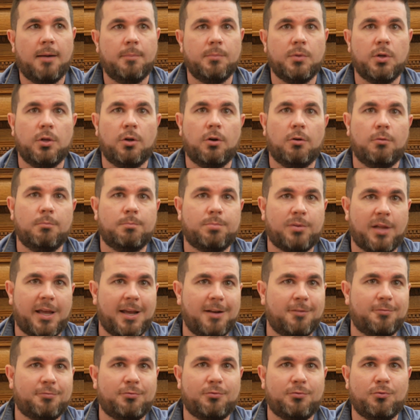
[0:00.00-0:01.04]
You don't
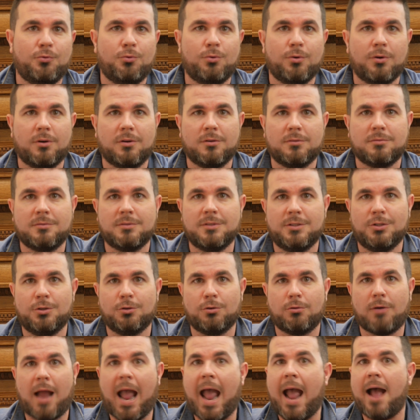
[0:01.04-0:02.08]
plan for
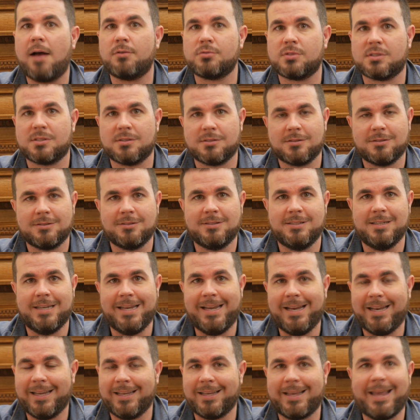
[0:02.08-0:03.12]
your house
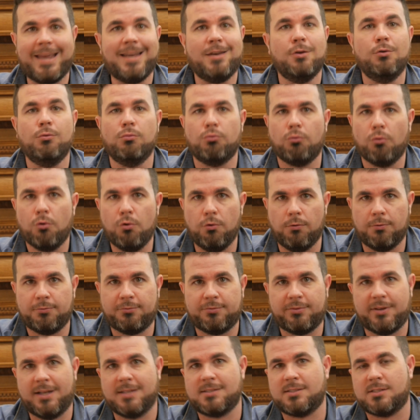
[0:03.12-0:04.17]
needing a new
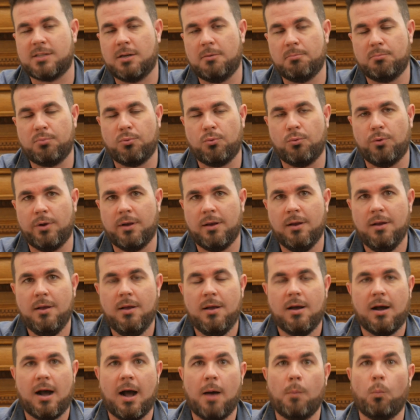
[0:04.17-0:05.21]
roof at some point,
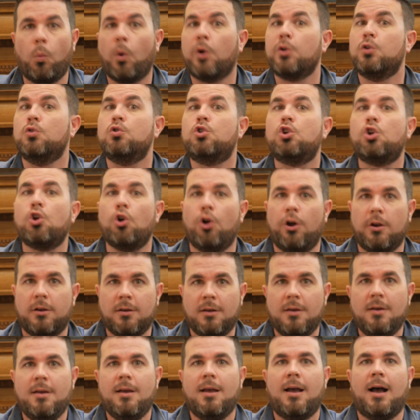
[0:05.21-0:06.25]
where you should.
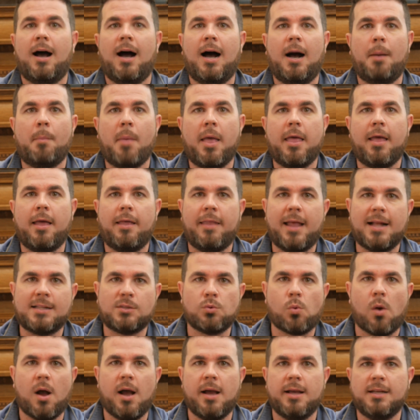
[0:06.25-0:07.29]
And that's
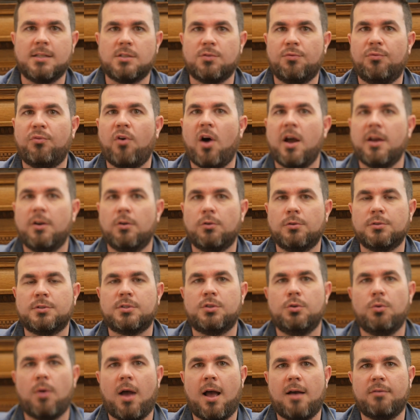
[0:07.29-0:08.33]
why it's vital
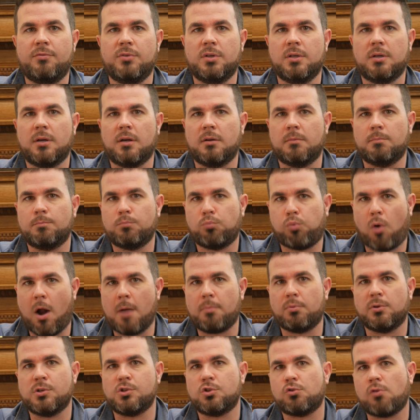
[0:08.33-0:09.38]
to have a
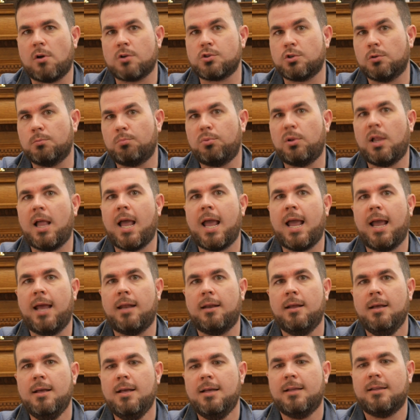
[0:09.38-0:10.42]
properly structured plan
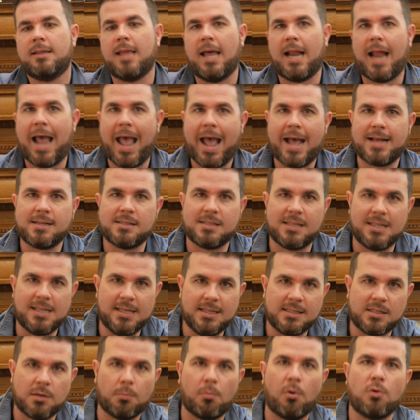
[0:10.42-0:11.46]
that has
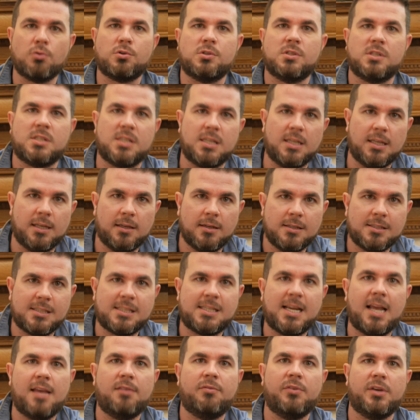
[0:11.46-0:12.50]
these emergency
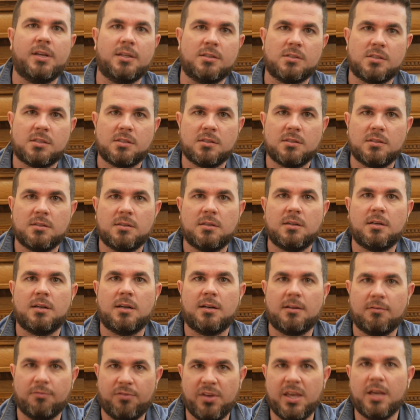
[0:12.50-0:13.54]
savings
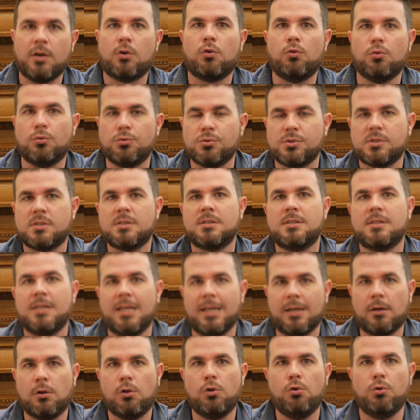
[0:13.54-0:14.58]
vehicles
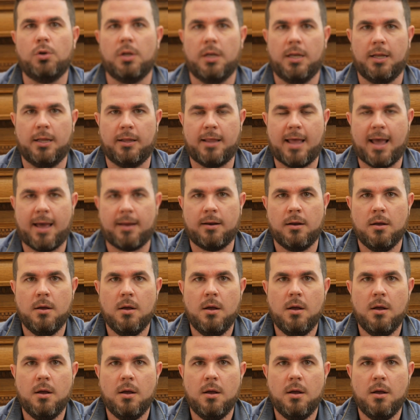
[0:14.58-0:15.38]
included in that.